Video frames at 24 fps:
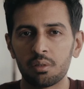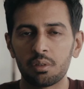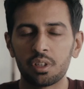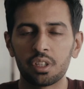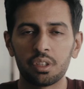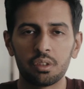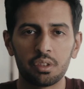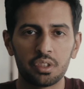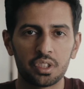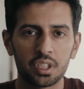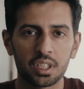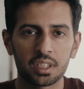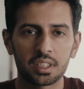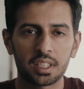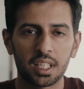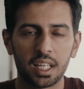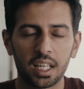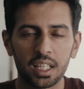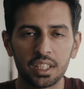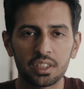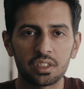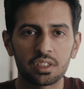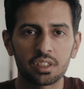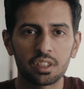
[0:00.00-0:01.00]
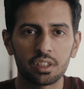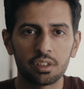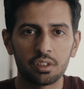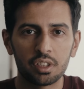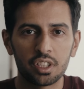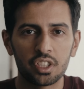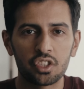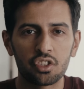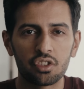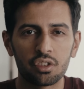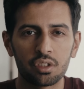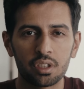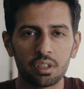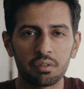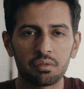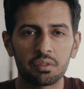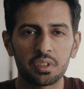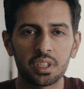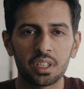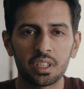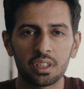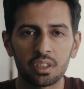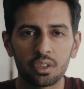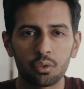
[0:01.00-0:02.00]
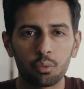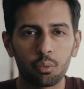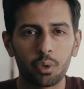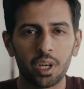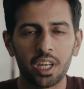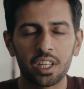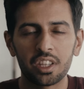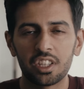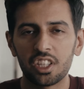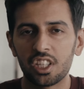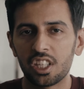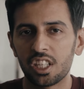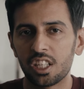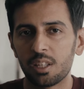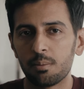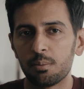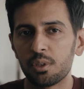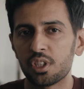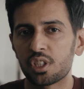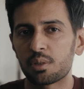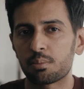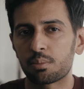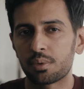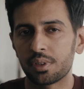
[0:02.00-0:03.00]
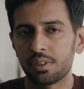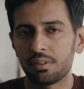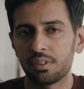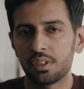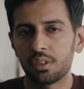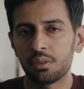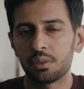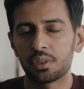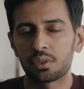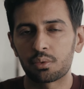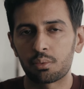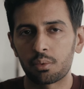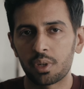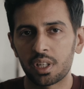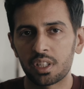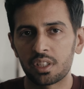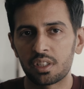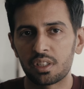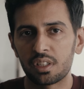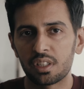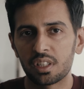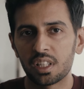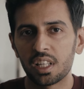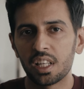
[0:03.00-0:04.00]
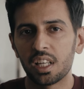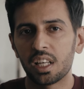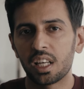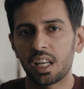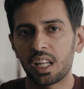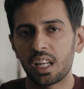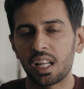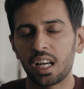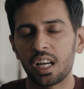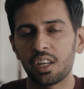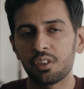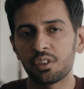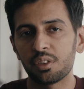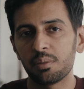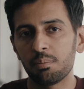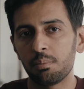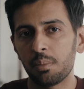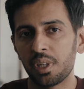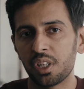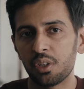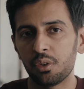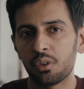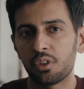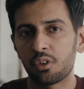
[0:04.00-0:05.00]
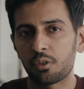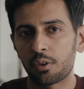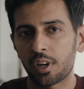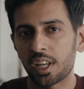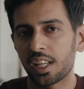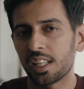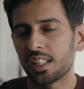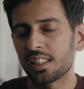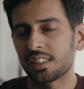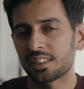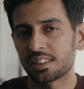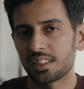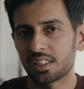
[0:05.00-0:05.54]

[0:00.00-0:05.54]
when you adjust ISO is shifting the way the image preview is rendered and how the middle gray is